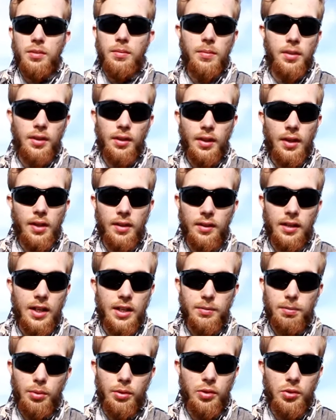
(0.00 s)
I mean,
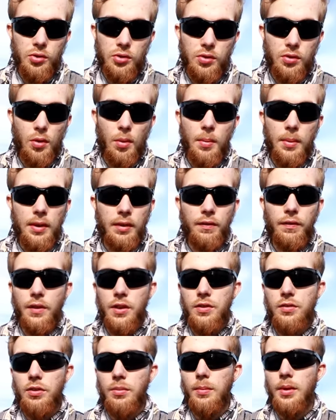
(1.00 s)
that's produced so many
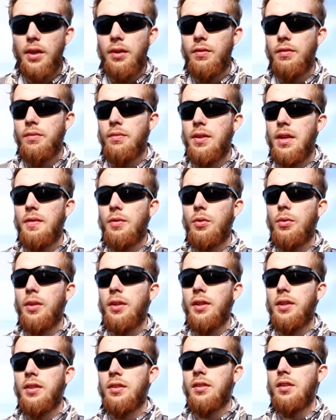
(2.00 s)
fish for me. I've never
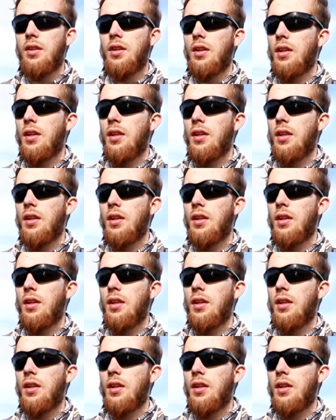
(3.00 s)
really